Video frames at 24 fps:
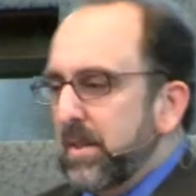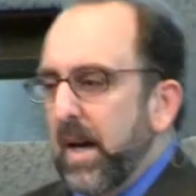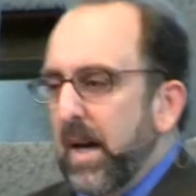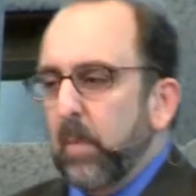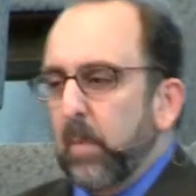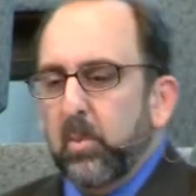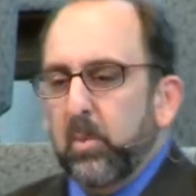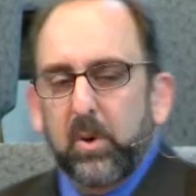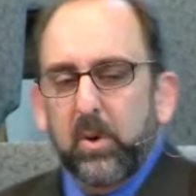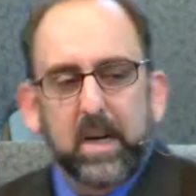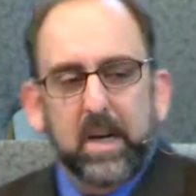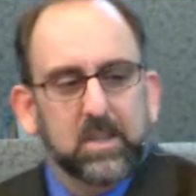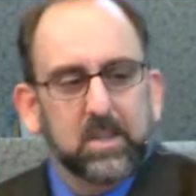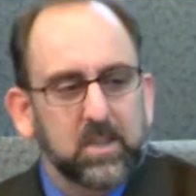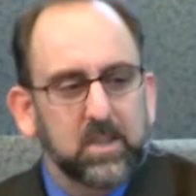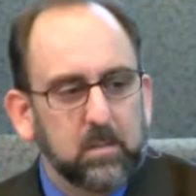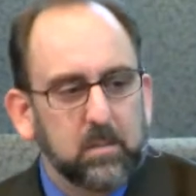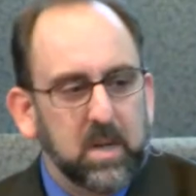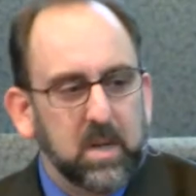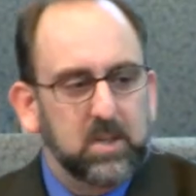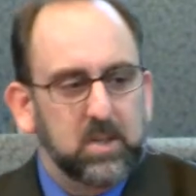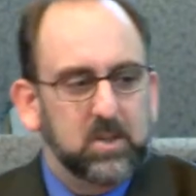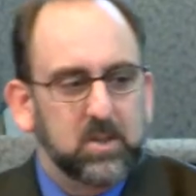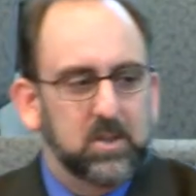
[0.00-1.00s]
operates
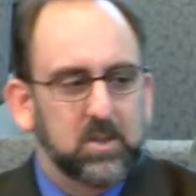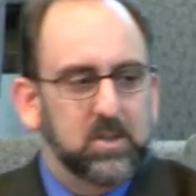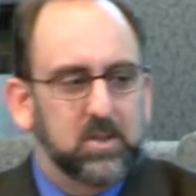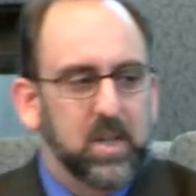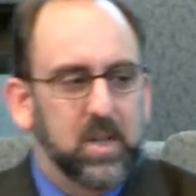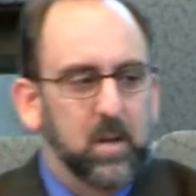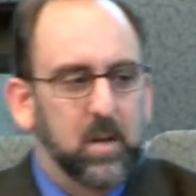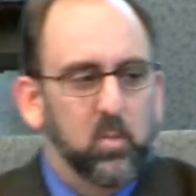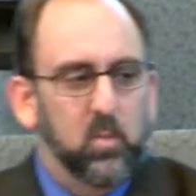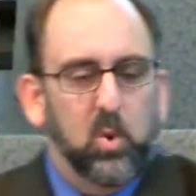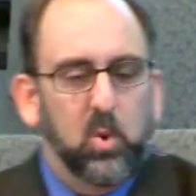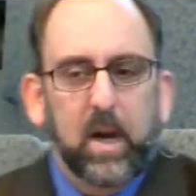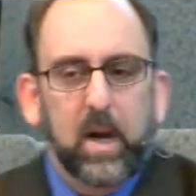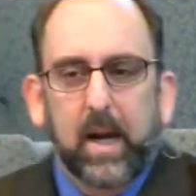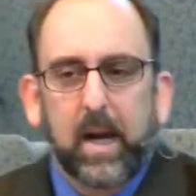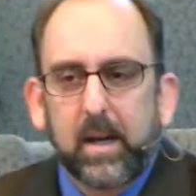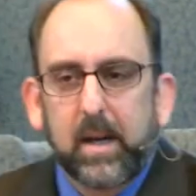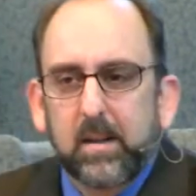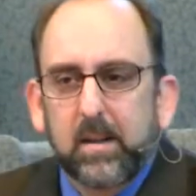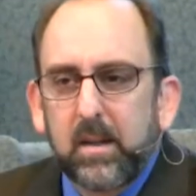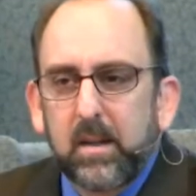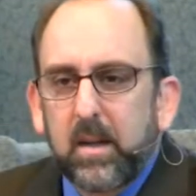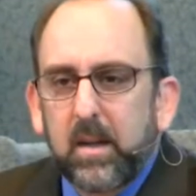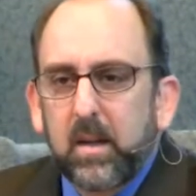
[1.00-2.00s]
in much the same way.